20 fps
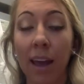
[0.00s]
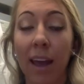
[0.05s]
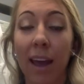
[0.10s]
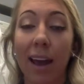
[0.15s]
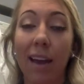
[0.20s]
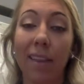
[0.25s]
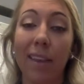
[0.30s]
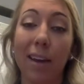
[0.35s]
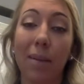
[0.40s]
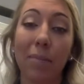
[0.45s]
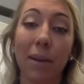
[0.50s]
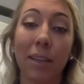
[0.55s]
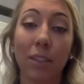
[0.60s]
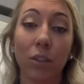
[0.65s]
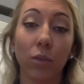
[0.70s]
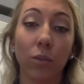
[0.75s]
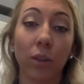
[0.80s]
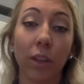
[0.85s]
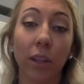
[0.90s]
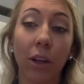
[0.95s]
and then it makes
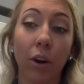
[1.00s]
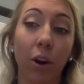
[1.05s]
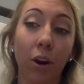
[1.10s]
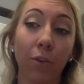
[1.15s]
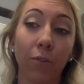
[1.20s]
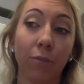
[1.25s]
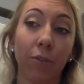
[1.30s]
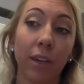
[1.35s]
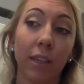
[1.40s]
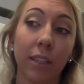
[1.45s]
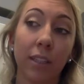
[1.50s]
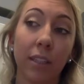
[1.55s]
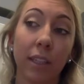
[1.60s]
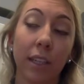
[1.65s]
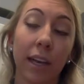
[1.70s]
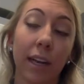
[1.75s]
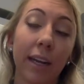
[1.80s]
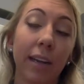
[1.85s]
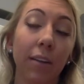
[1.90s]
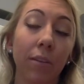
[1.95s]
it really hard for us to
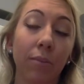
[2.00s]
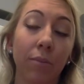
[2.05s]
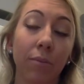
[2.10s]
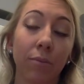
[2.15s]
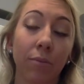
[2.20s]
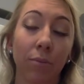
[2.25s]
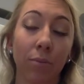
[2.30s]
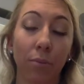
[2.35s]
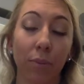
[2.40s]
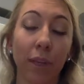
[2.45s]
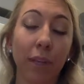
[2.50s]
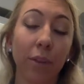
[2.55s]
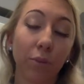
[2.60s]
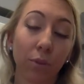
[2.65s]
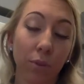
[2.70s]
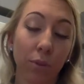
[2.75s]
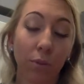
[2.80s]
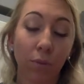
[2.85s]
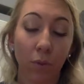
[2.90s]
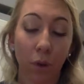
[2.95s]
kind of read
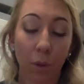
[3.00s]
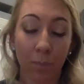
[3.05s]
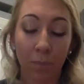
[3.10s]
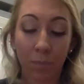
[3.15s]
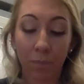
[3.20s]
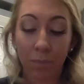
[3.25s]
through the form.